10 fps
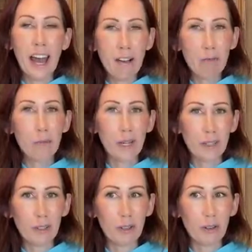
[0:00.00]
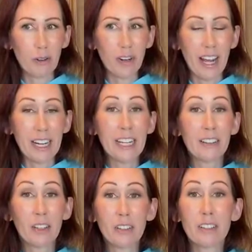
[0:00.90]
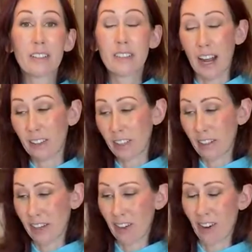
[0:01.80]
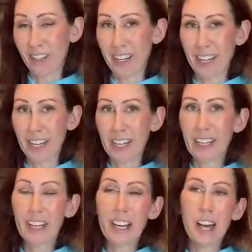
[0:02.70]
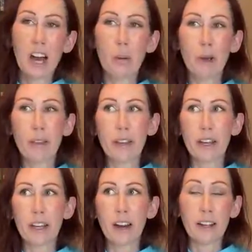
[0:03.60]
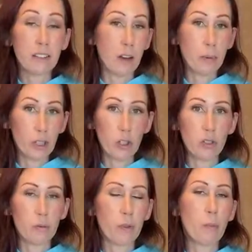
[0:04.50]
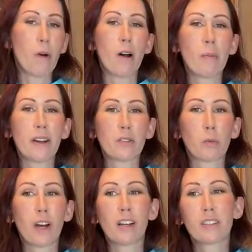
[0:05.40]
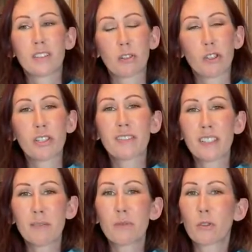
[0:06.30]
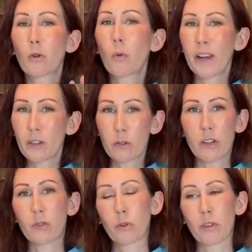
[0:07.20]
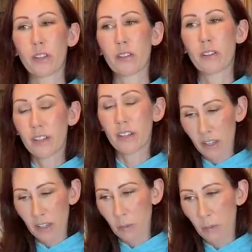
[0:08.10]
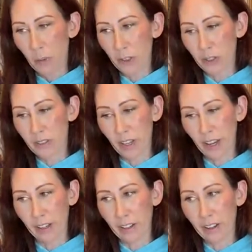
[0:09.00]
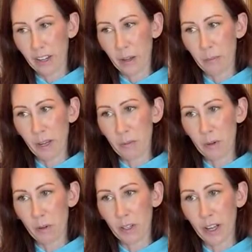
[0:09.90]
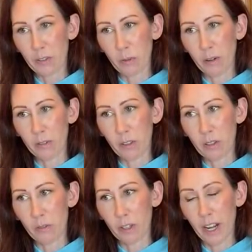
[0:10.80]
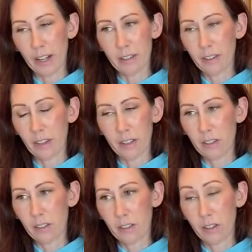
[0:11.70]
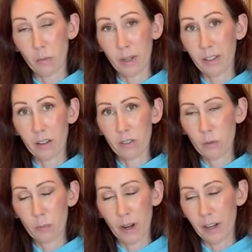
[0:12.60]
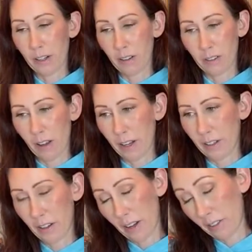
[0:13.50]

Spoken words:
half Maine Coon, and he looked exactly like our kitty. And then I saw pictures of the mom as well. So she seemed quite trustworthy. But just saying, it made me realize when I was looking for cats that, oh my gosh, buying online,